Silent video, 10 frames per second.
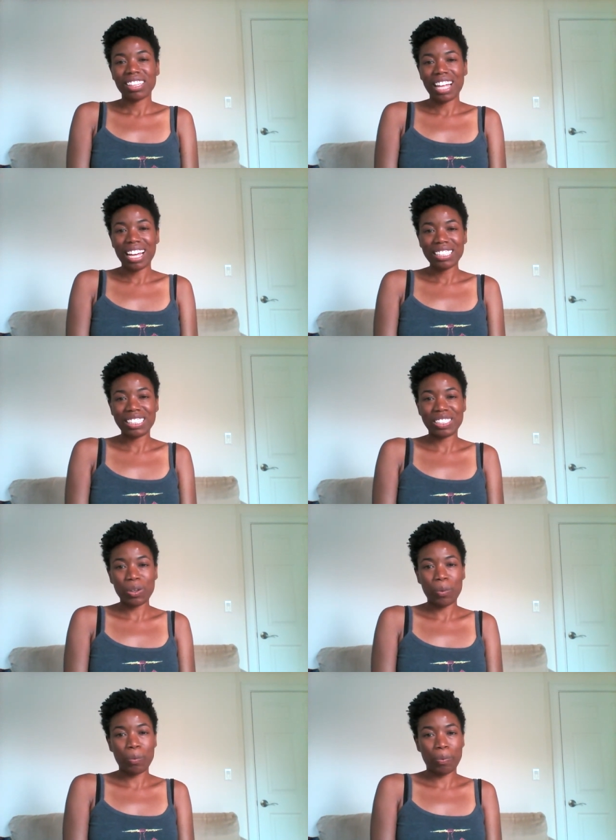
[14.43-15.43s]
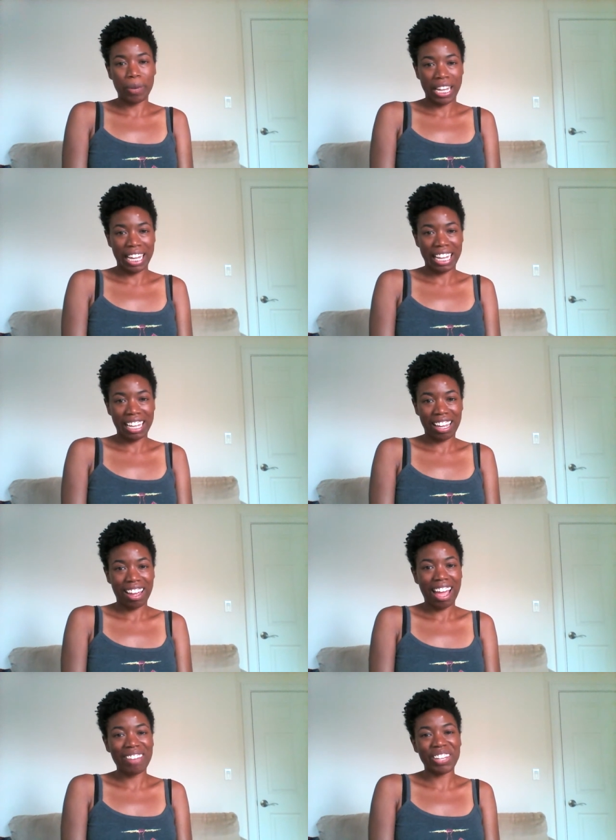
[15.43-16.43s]
Last week
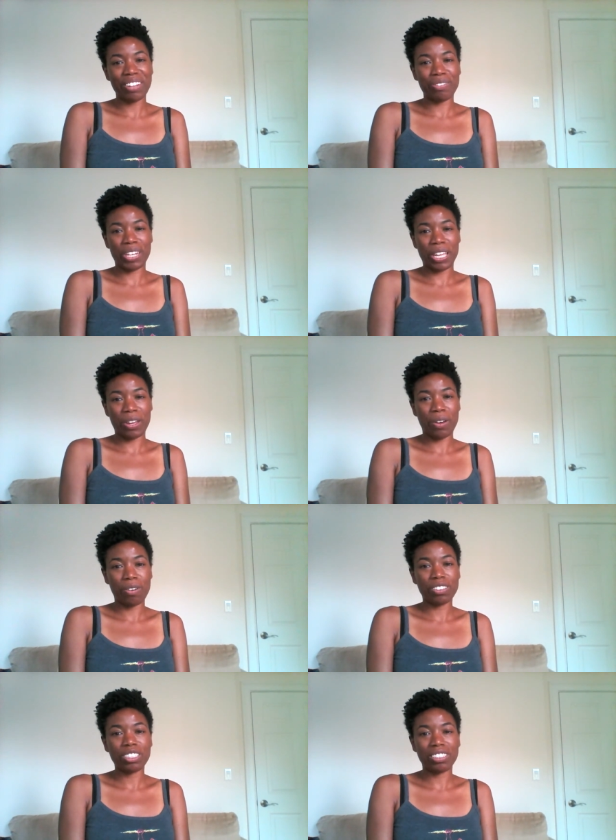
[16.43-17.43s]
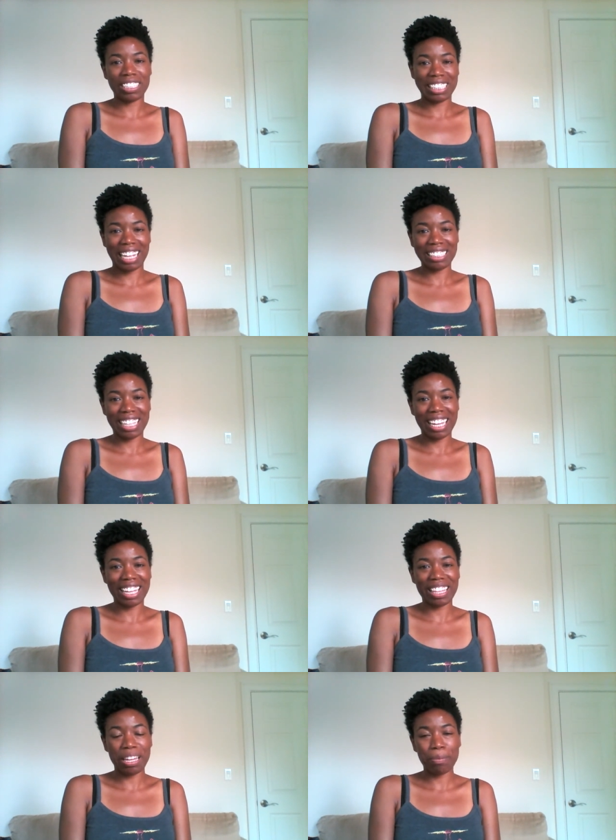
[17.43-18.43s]
I made a video
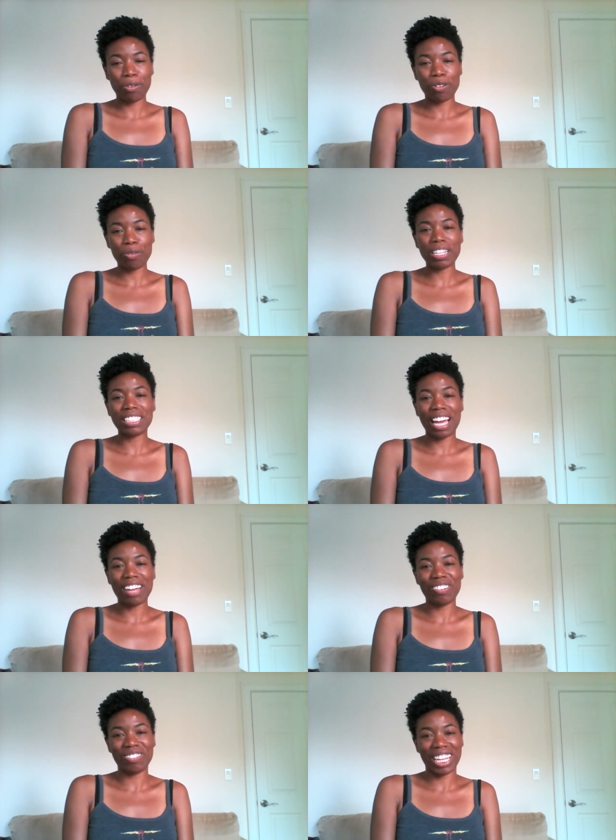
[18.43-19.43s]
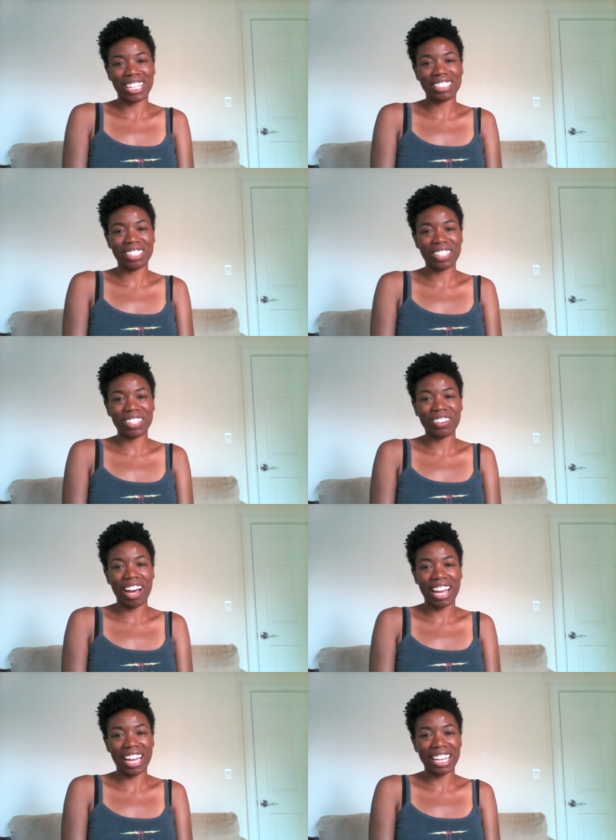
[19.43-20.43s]
discussing the improvements I've been made to
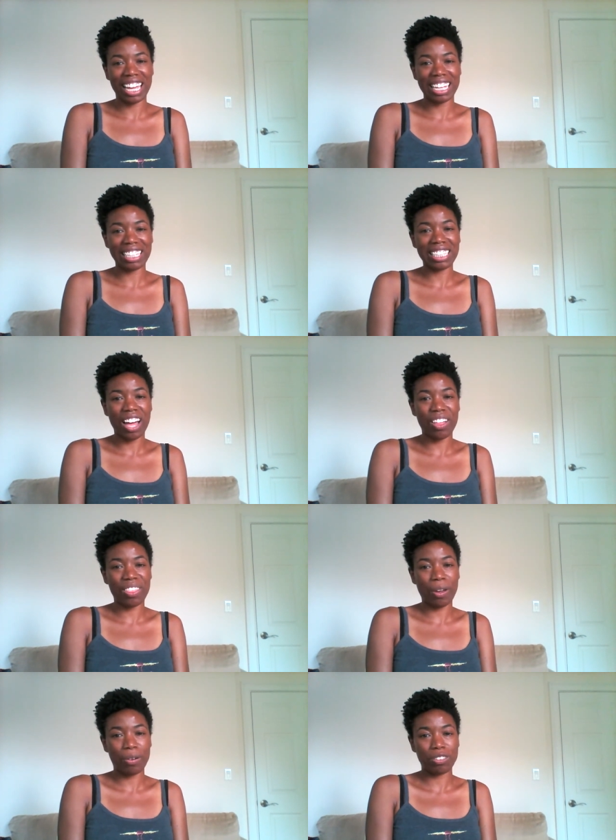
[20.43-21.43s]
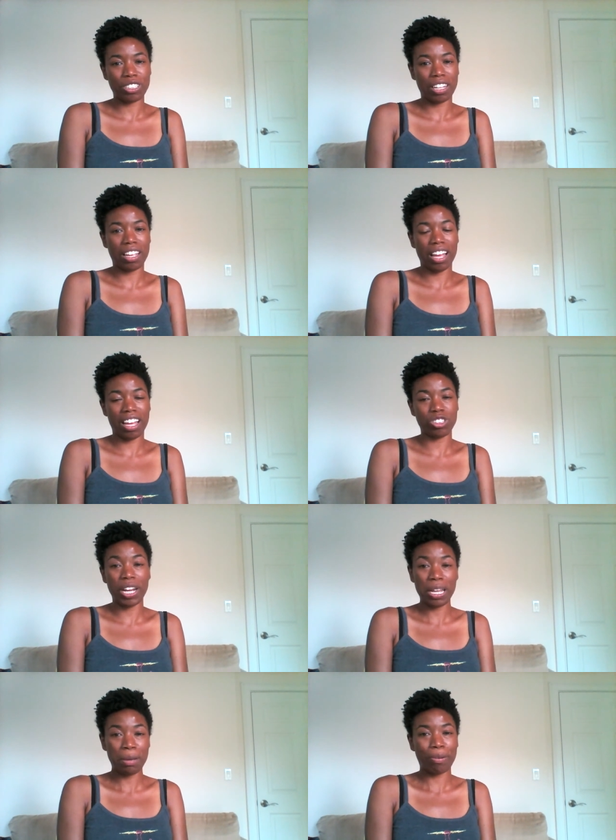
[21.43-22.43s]
I I M's health coach
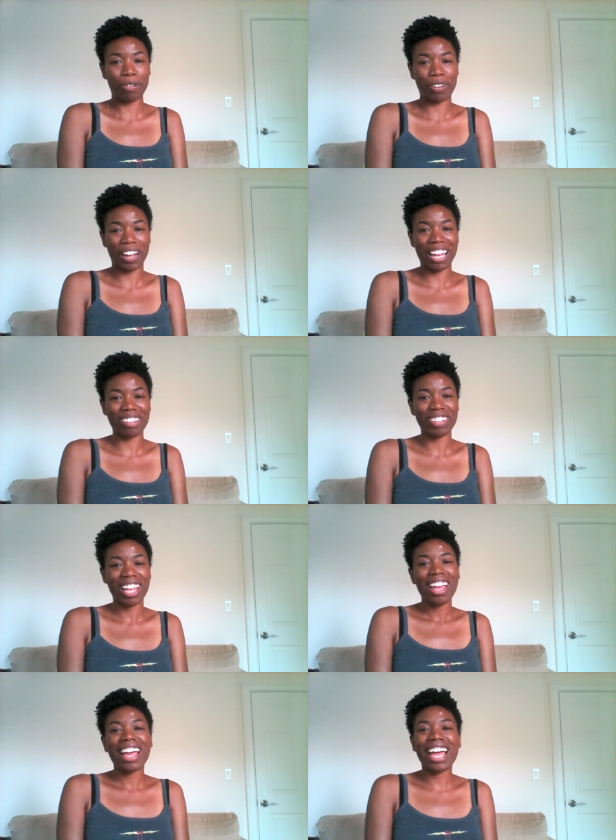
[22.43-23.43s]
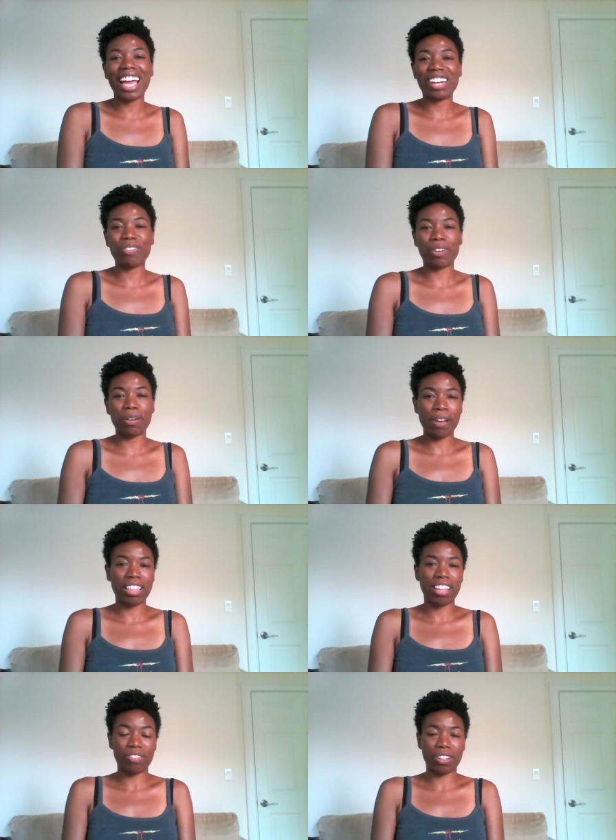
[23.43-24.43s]
training program, and a friend of
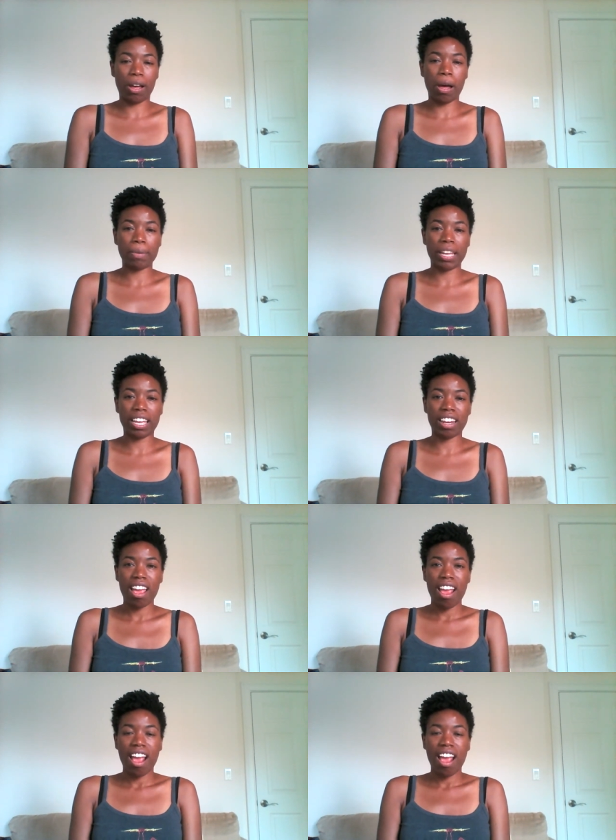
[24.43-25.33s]
mine left a comment